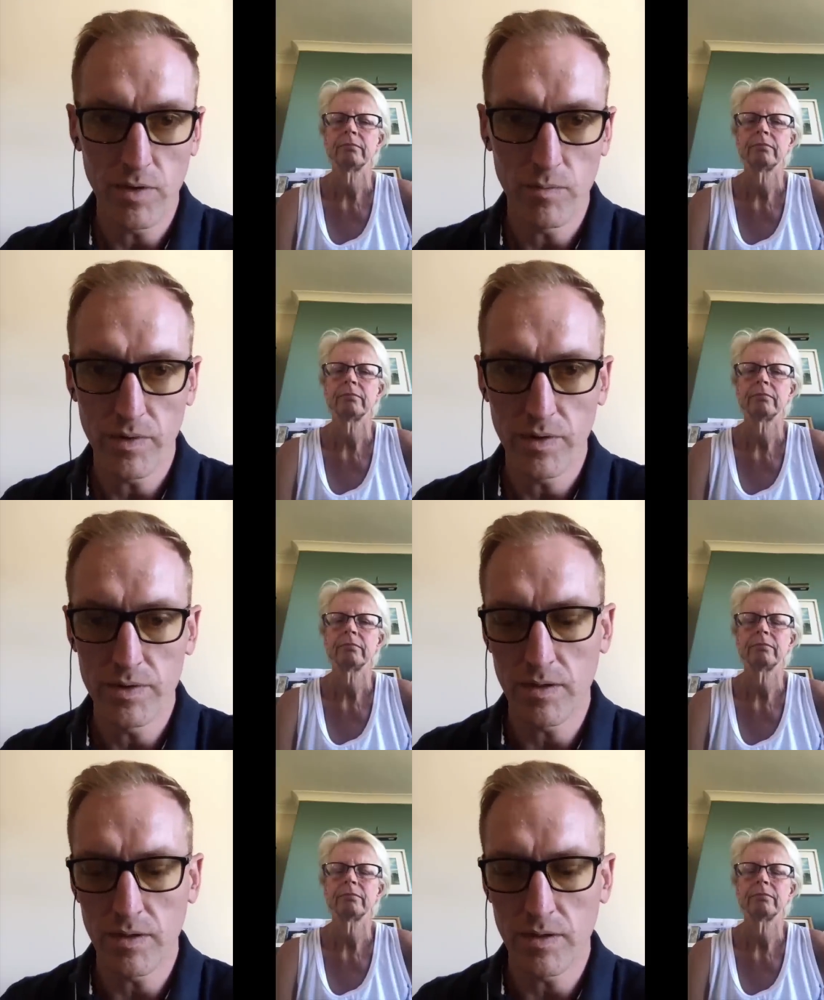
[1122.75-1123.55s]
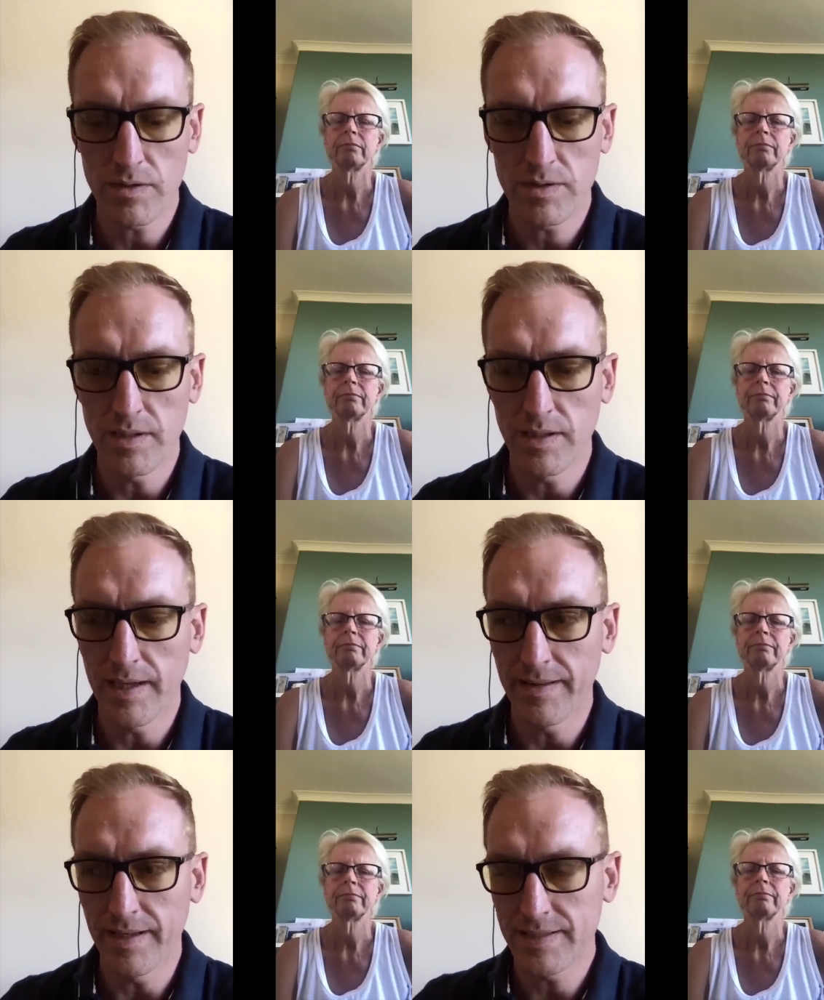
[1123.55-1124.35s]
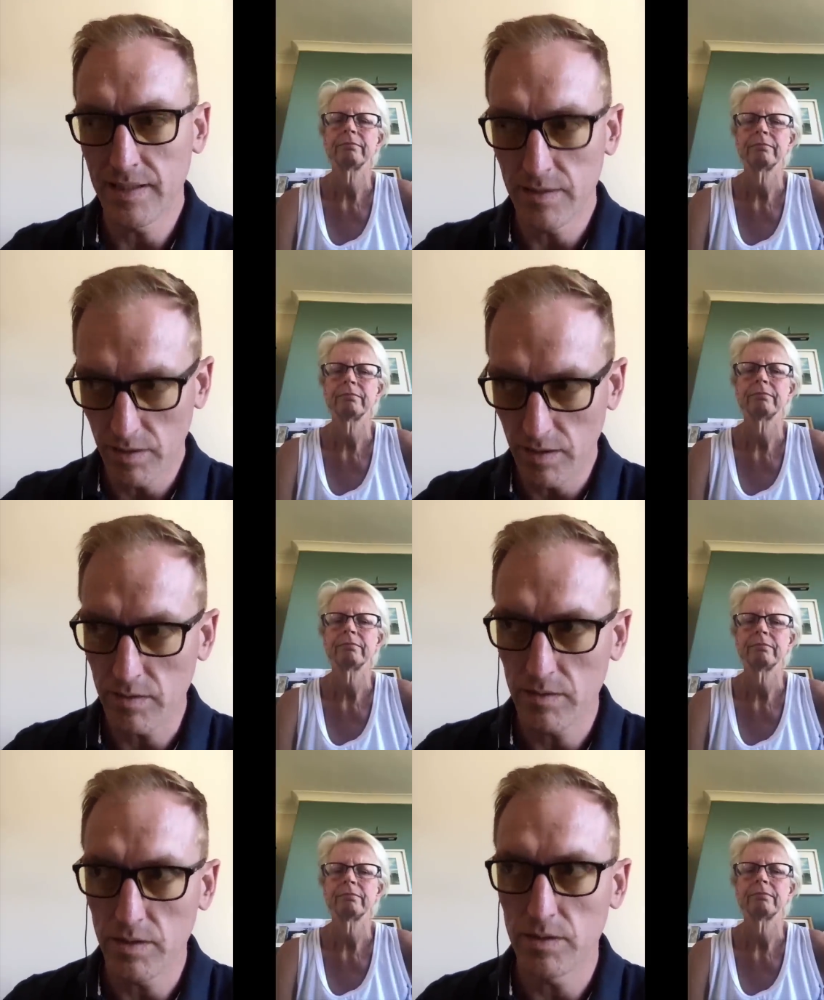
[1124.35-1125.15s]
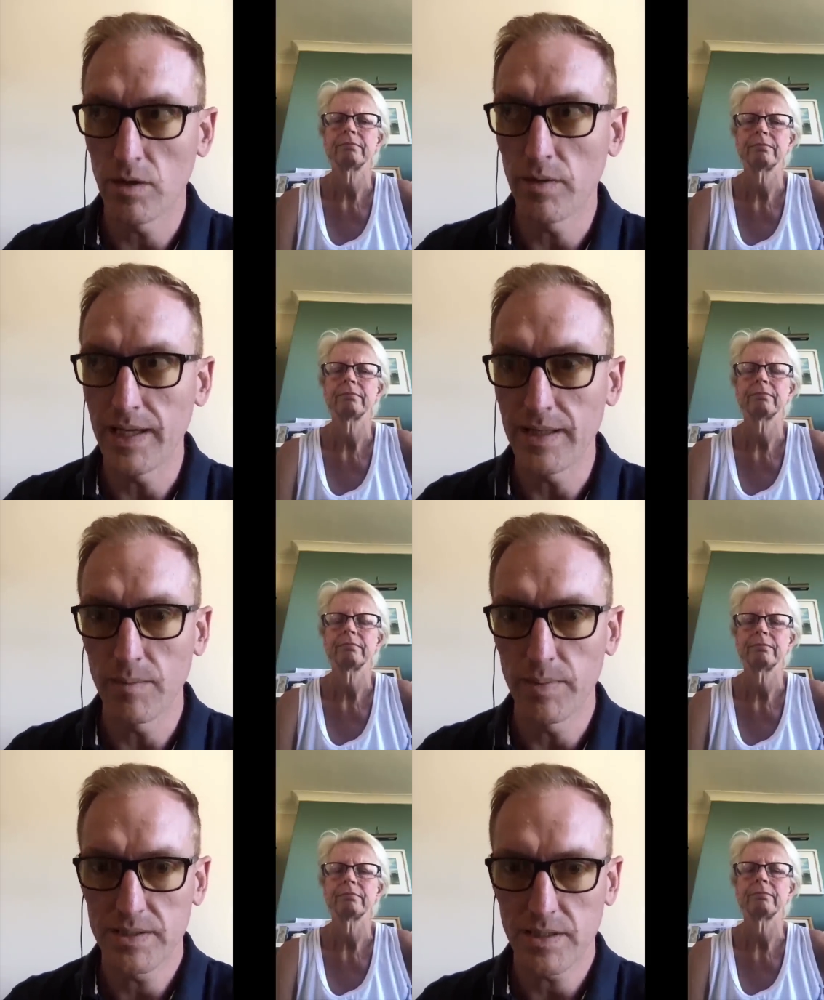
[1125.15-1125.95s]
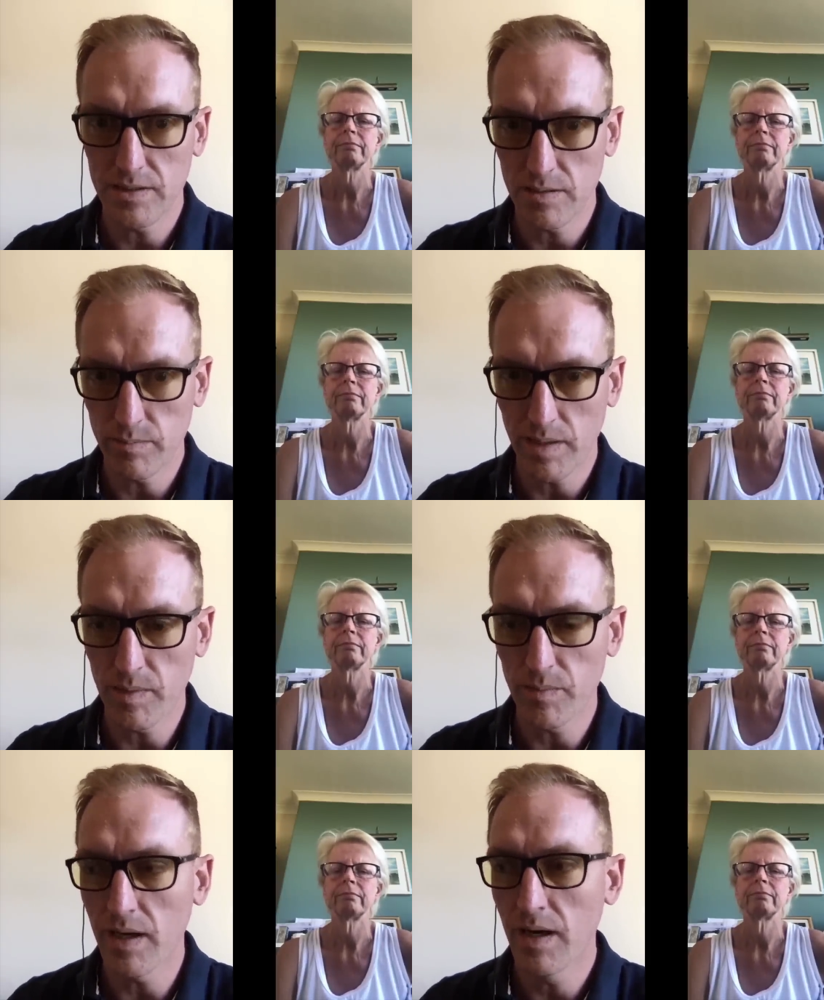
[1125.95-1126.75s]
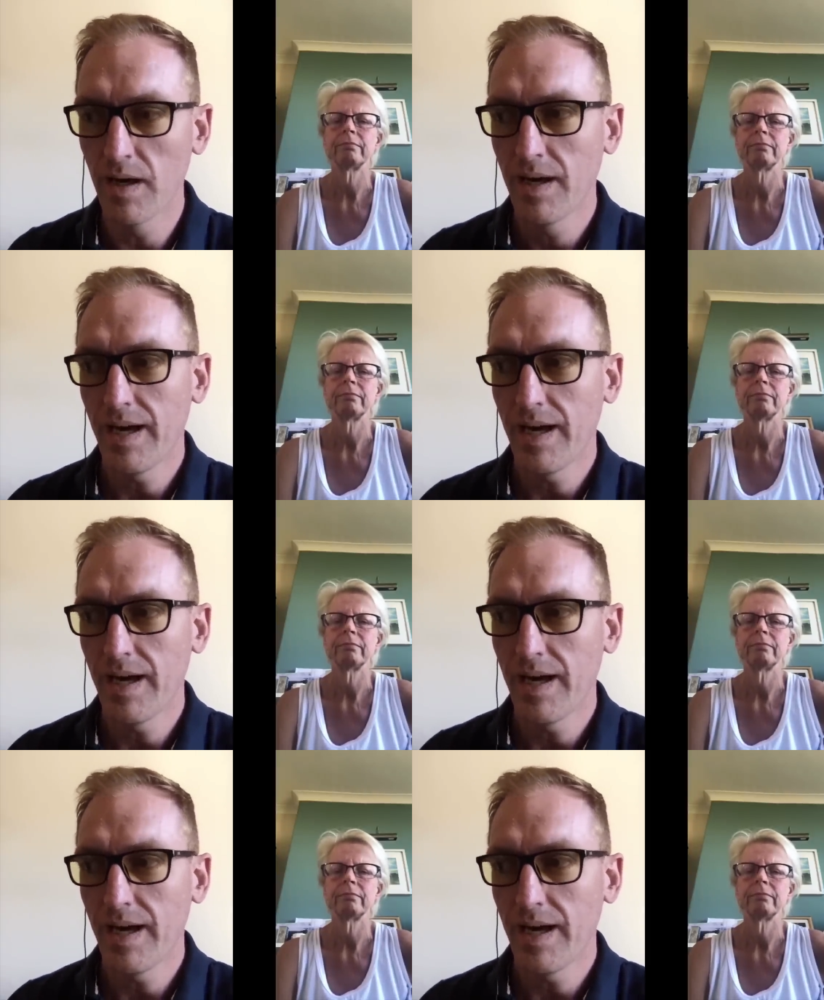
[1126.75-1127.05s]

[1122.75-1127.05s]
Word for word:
Speaker 1: have gone with you to the doctor, and they said, you know, don't eat the biscuits or blah blah blah,